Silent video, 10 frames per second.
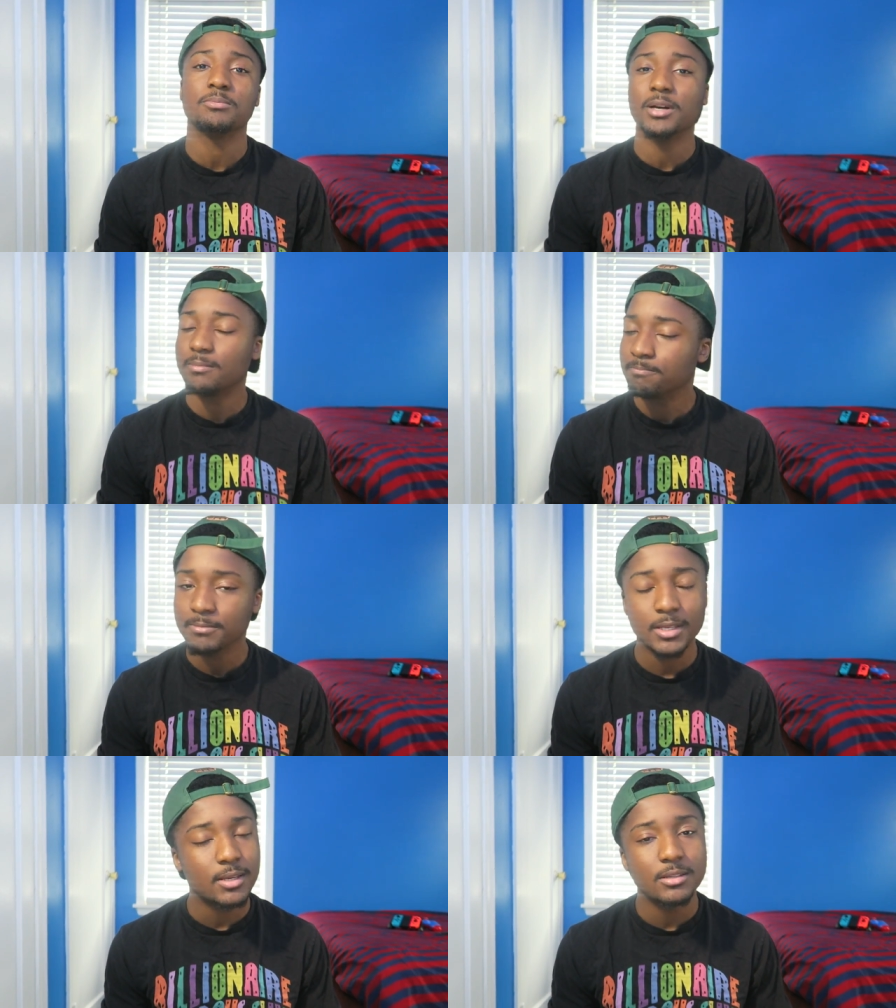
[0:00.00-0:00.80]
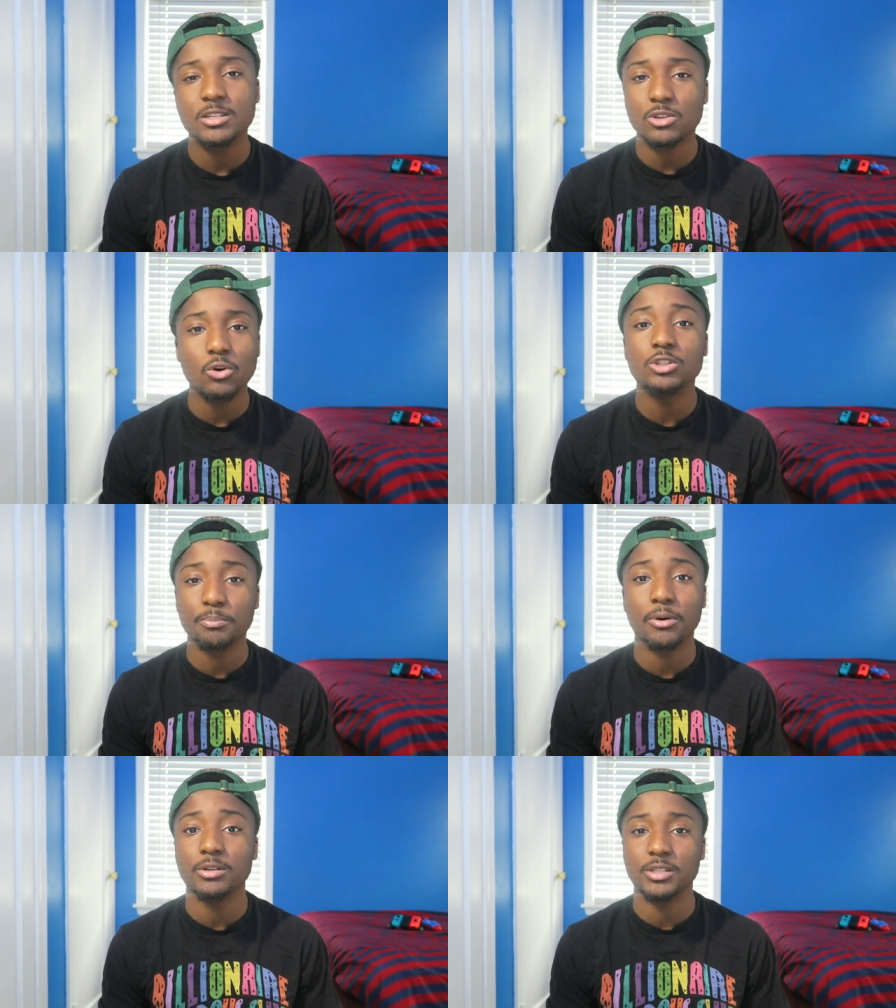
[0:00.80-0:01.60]
but just hold
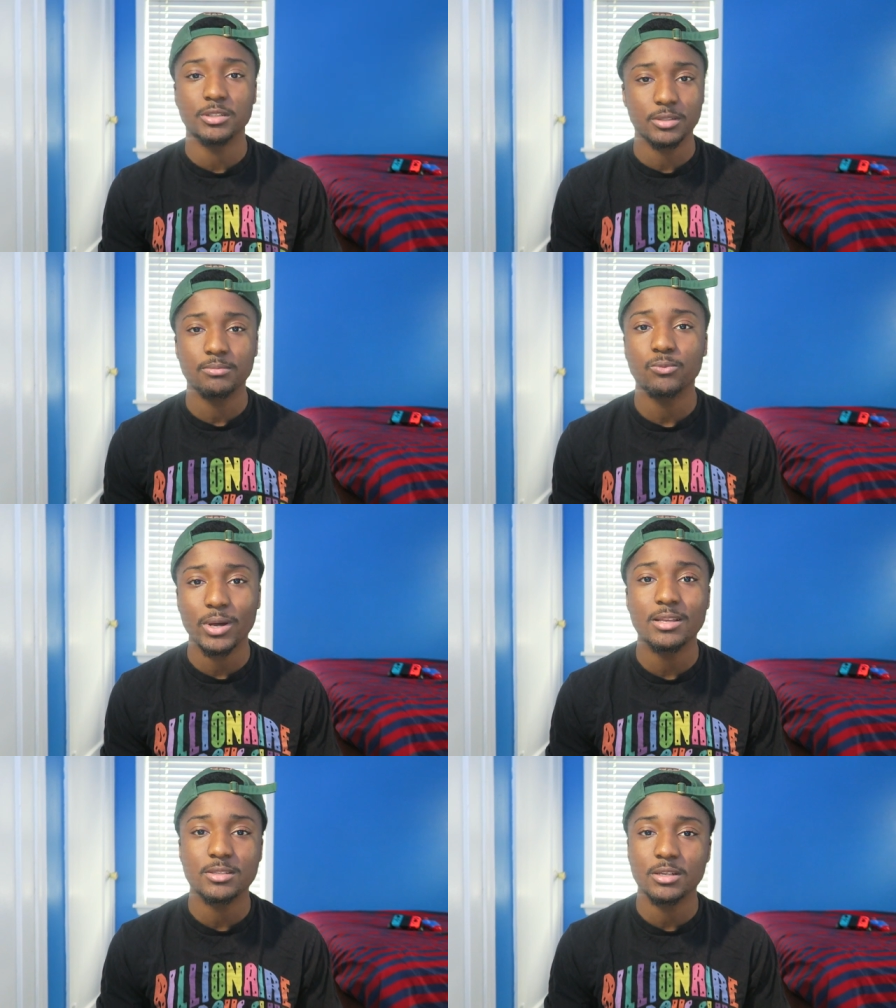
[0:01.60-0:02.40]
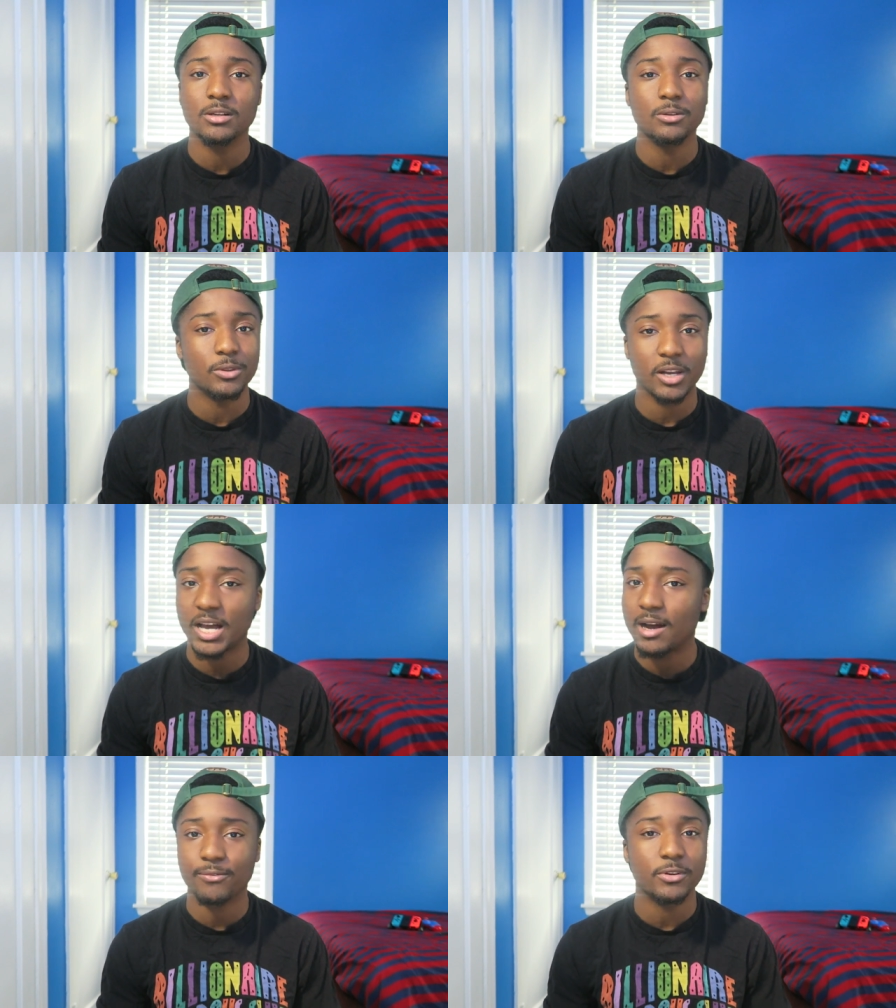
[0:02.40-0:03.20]
your purchase wait until the
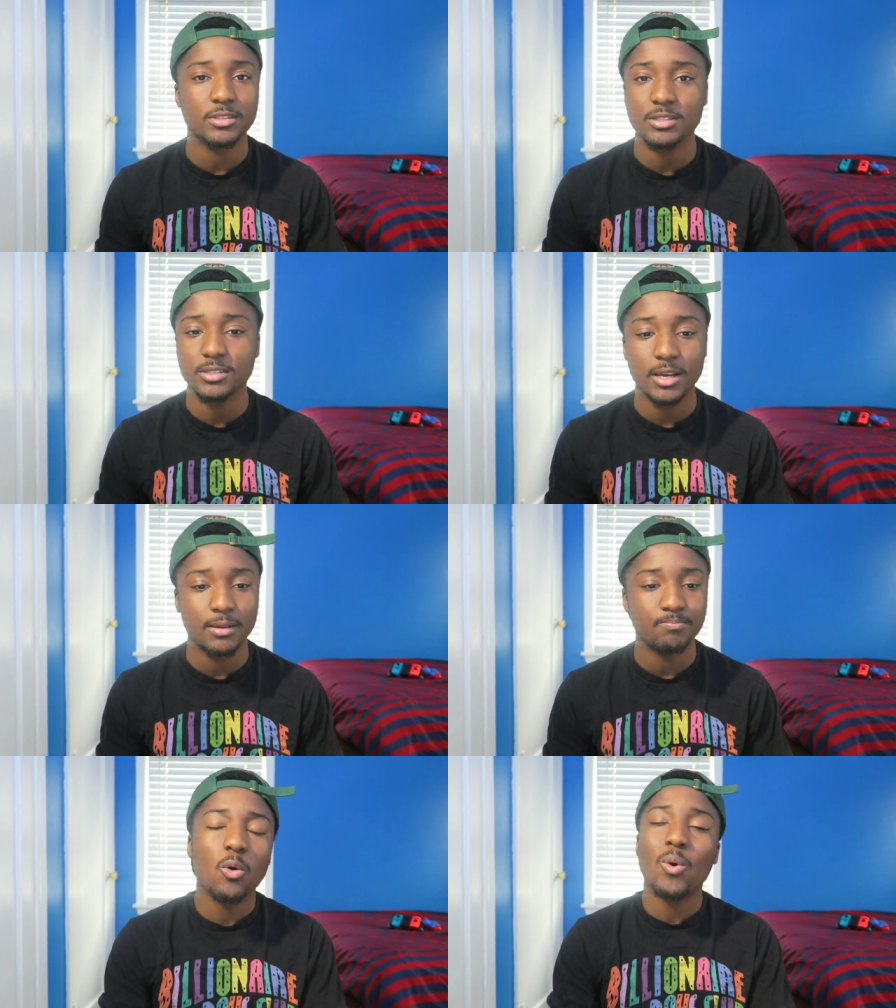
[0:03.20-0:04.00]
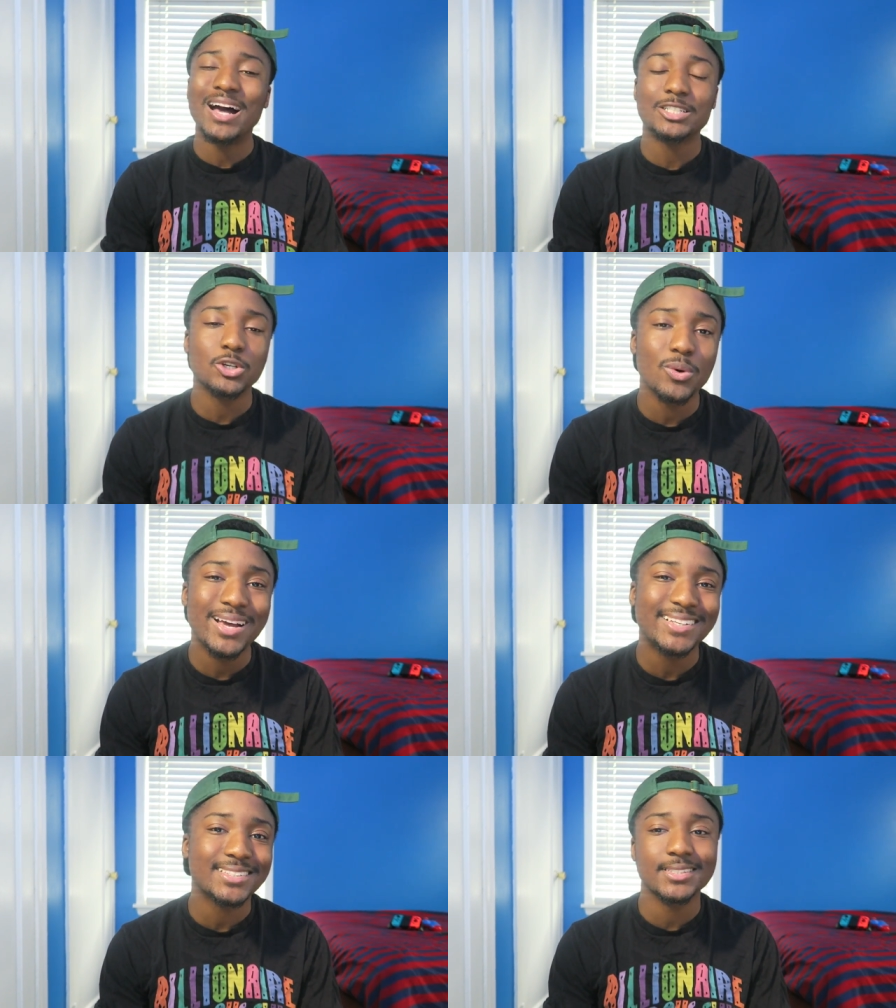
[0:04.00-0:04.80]
conference is done watch
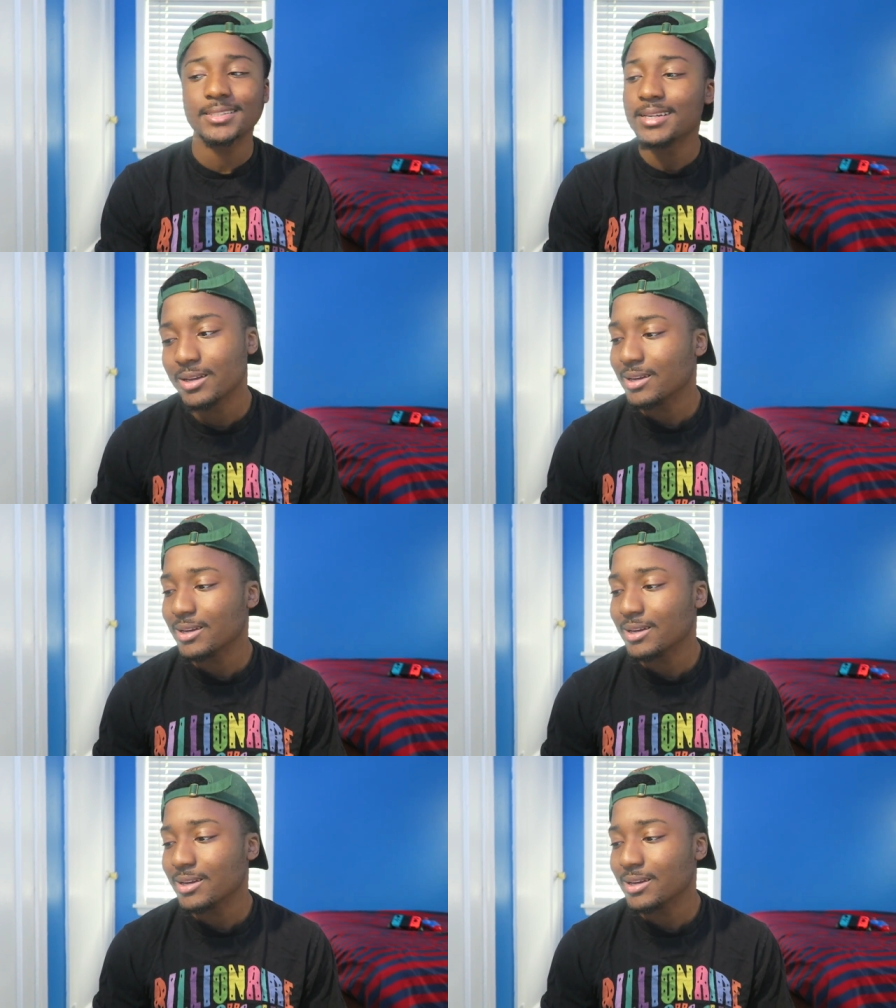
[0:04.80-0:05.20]
OS